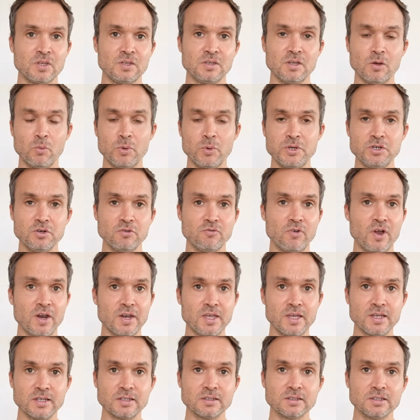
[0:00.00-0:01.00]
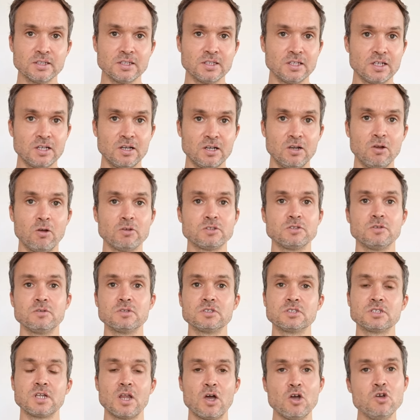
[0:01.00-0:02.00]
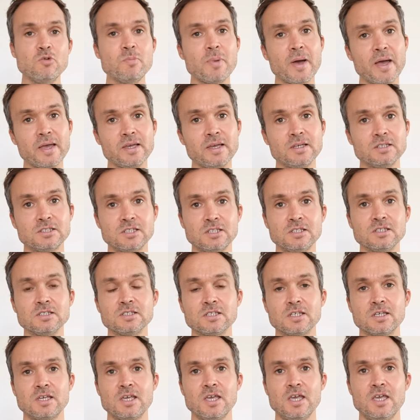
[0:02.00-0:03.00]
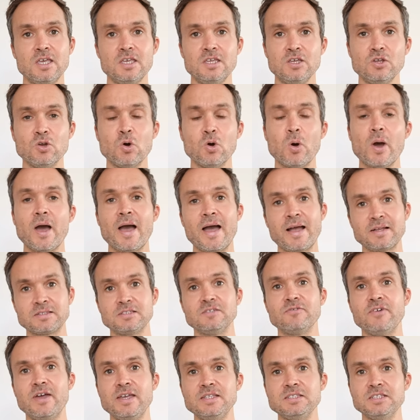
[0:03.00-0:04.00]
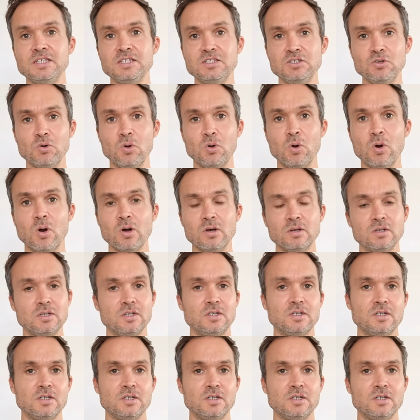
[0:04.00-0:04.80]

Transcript: Now, when you're running lots of slow paces, you're not activating your